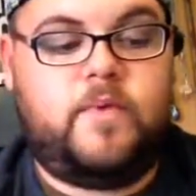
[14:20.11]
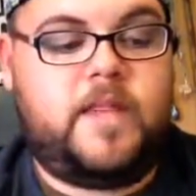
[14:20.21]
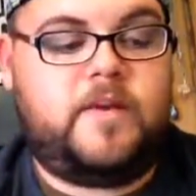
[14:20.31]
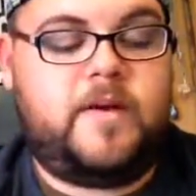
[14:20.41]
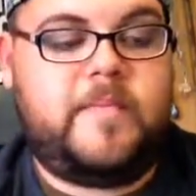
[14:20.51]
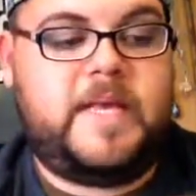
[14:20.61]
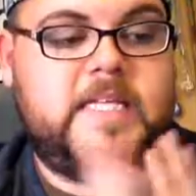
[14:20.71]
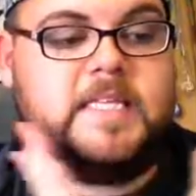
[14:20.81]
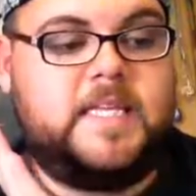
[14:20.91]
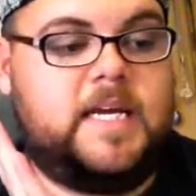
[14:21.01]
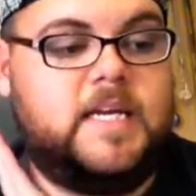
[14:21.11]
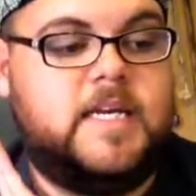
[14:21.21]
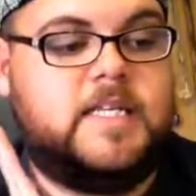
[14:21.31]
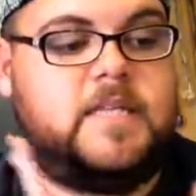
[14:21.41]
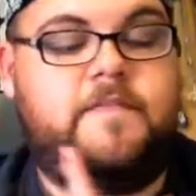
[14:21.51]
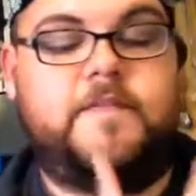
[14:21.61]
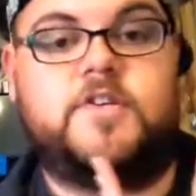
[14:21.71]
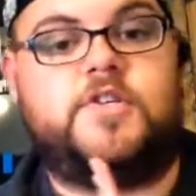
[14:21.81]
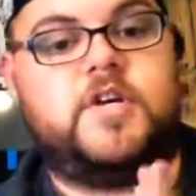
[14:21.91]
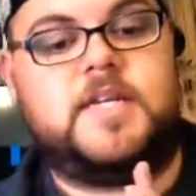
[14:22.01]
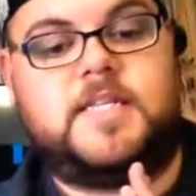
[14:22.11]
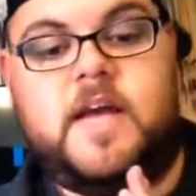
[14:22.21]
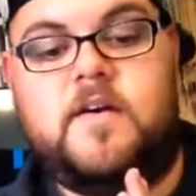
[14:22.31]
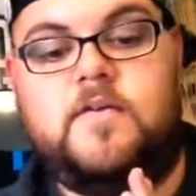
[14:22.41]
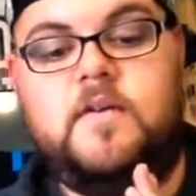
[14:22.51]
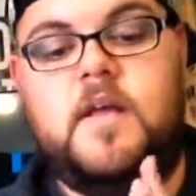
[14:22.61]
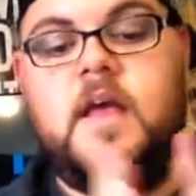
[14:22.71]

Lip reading: whether it be sickness, if you're stressed out.